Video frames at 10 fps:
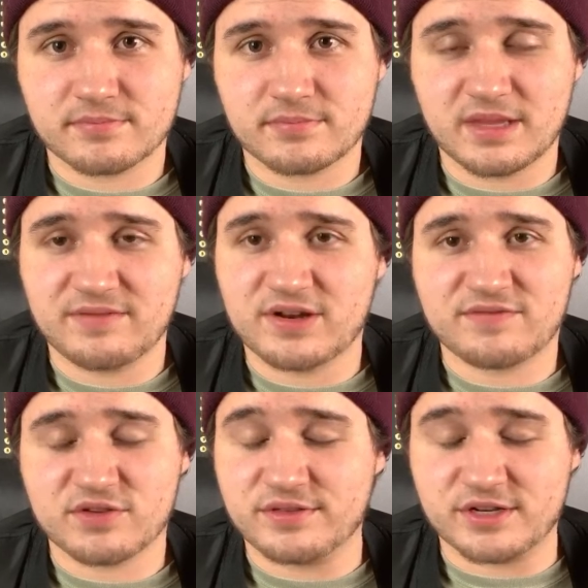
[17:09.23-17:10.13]
Even if
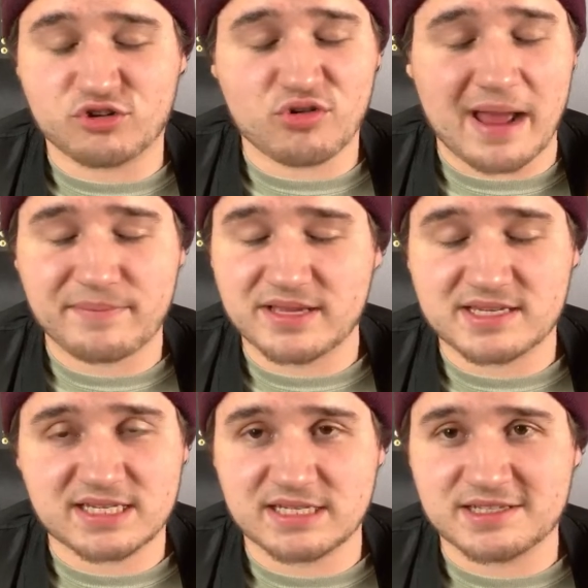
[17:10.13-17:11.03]
they're the crappiest
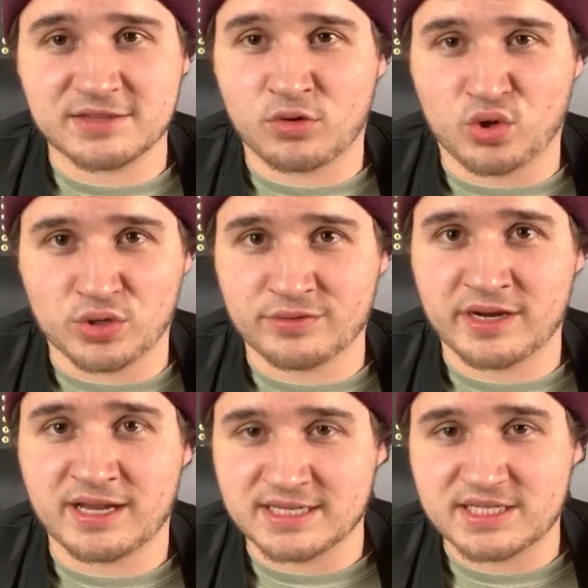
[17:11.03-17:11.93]
seats in the whole
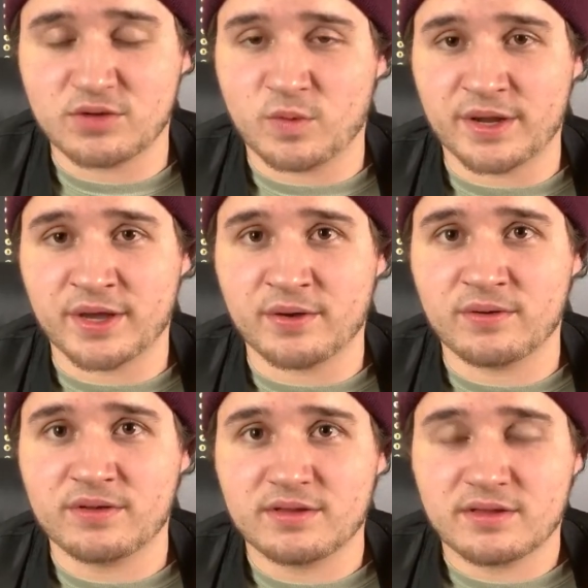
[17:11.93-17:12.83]
arena, I still want to go.
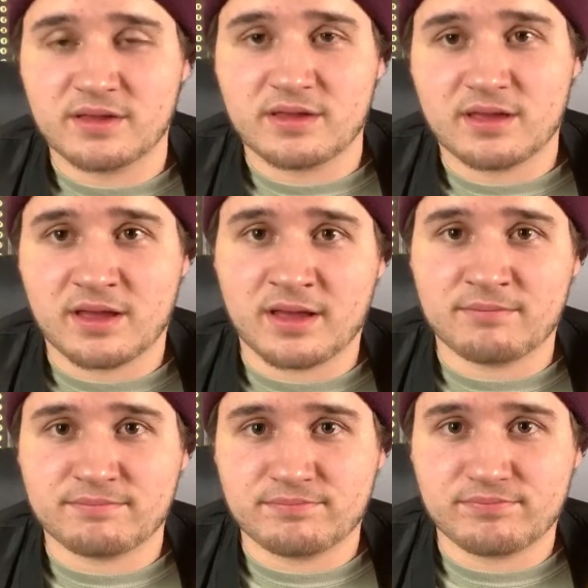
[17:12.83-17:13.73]

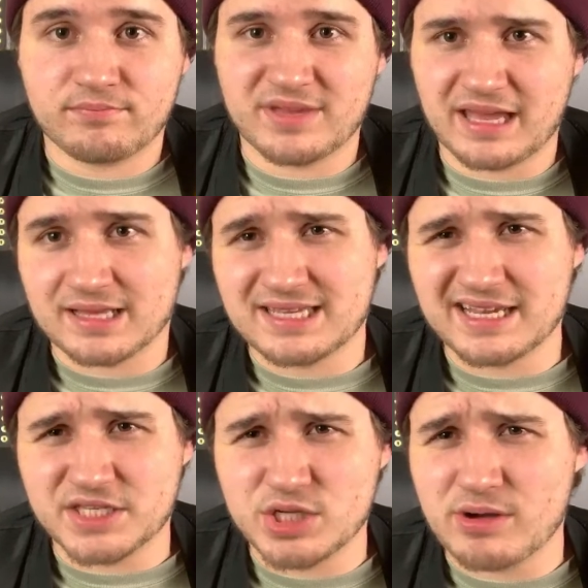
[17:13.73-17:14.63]
But yeah, it's
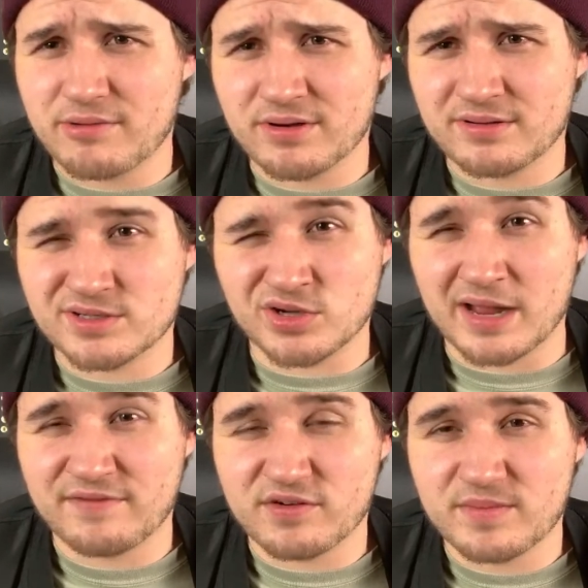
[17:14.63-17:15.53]
like a 2-hour
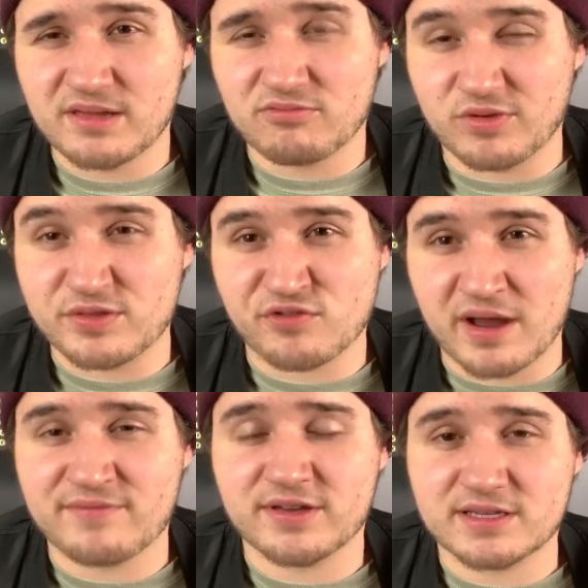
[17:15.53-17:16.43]
drive from me with
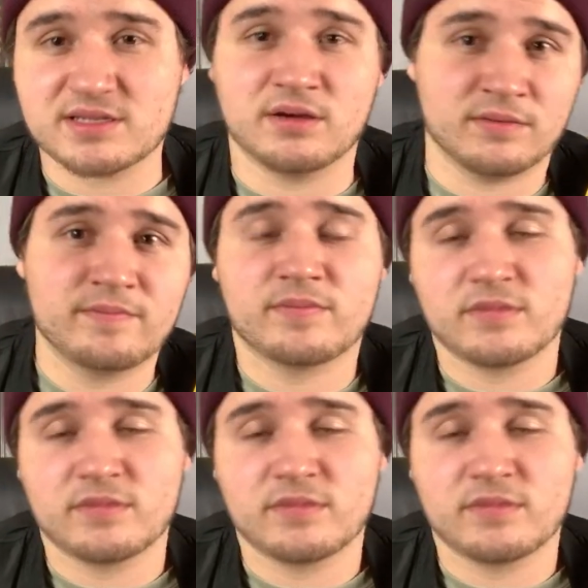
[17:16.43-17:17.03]
traffic, so...